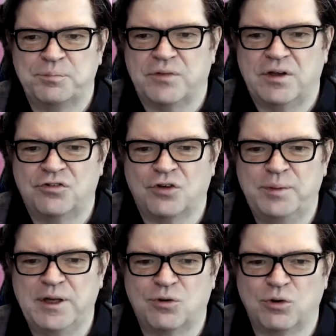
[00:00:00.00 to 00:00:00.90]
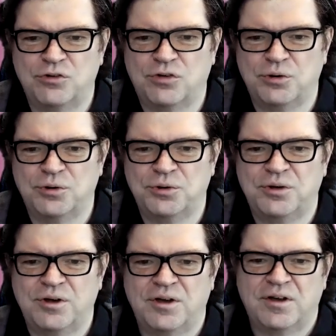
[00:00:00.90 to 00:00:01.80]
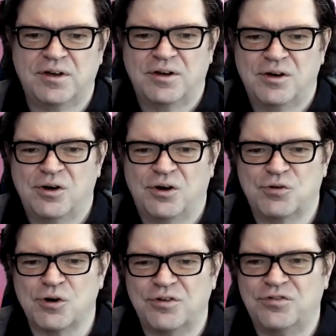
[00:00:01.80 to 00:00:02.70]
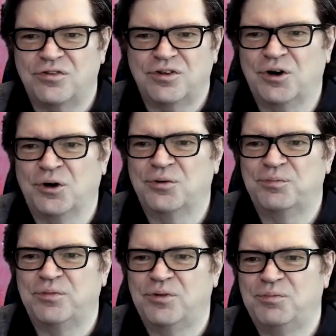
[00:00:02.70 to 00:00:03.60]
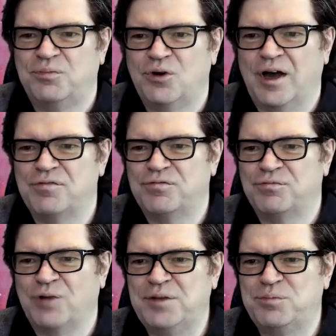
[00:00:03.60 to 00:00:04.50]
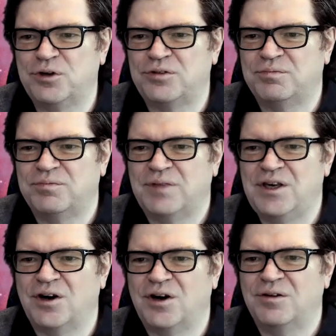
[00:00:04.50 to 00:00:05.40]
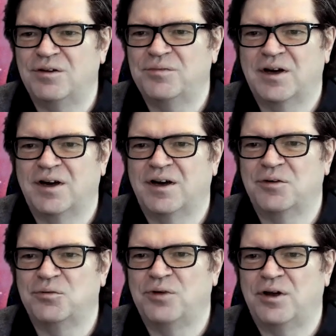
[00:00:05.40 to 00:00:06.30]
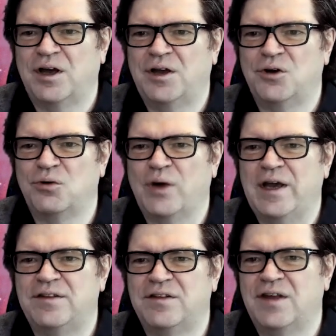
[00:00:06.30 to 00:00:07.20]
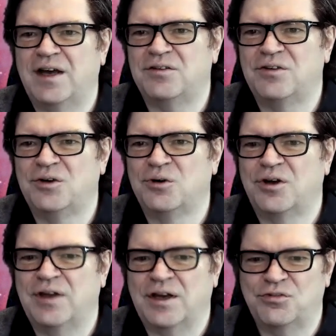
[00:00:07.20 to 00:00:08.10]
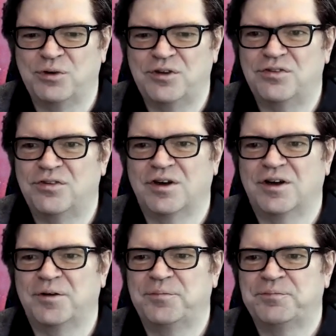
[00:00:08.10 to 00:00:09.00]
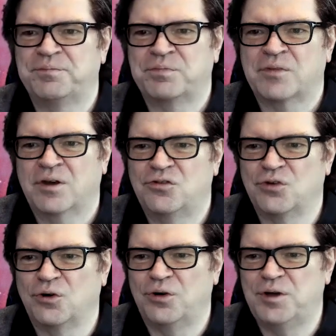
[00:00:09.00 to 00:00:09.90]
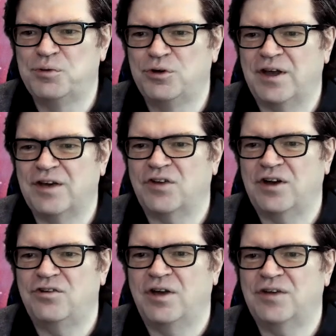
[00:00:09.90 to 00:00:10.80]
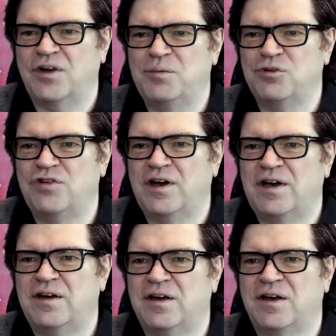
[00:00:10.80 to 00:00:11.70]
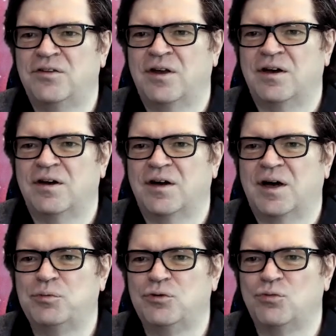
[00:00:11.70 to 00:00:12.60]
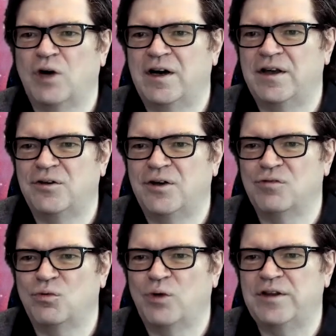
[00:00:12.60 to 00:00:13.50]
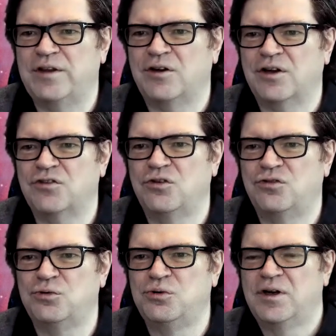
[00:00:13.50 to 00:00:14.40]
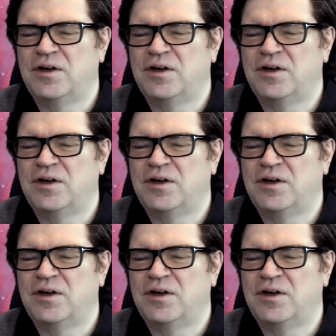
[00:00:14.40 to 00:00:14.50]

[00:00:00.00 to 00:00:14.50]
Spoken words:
is going to be equal to, of course, you have one input here and a weight that, connects with, so input xi plus j and output y, and you have a weight that connects the two.